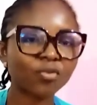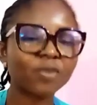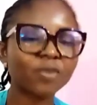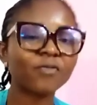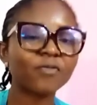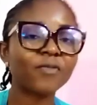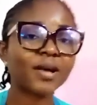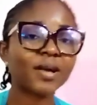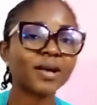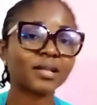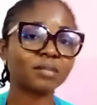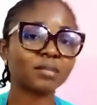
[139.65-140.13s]
In
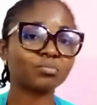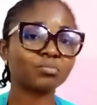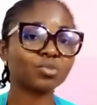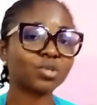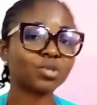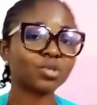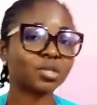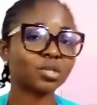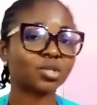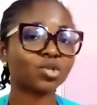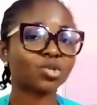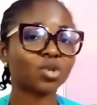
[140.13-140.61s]
fact, the
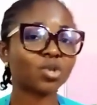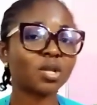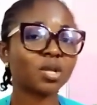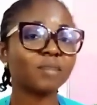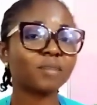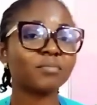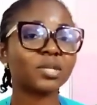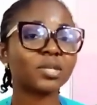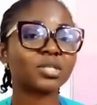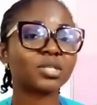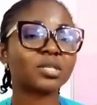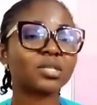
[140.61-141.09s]

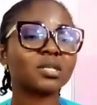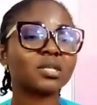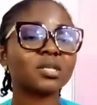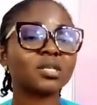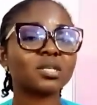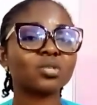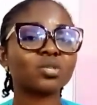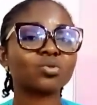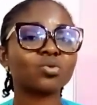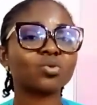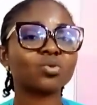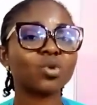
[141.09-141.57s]
sewing machine
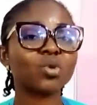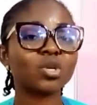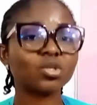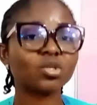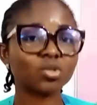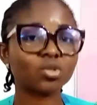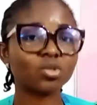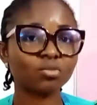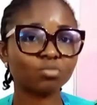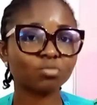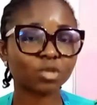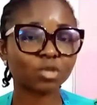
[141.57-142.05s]
is going
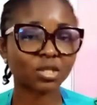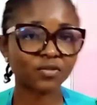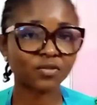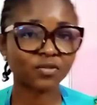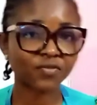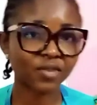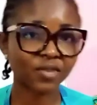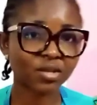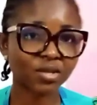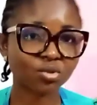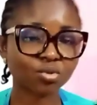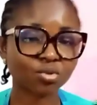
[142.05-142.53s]
to
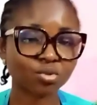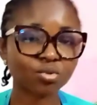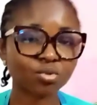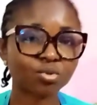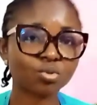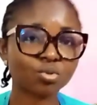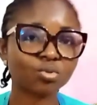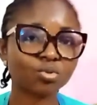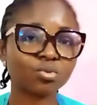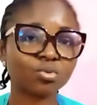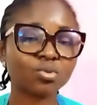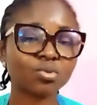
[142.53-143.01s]
motivate you
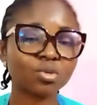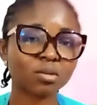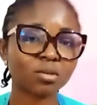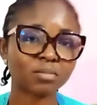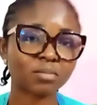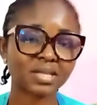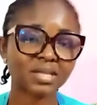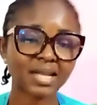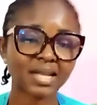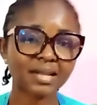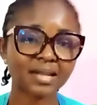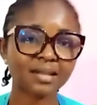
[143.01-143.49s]
to do
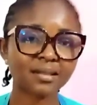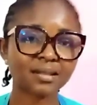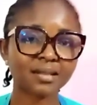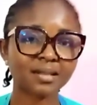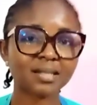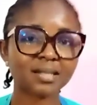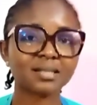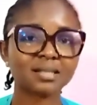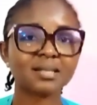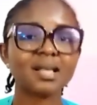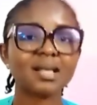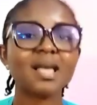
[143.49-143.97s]
some certain
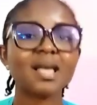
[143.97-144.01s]
things.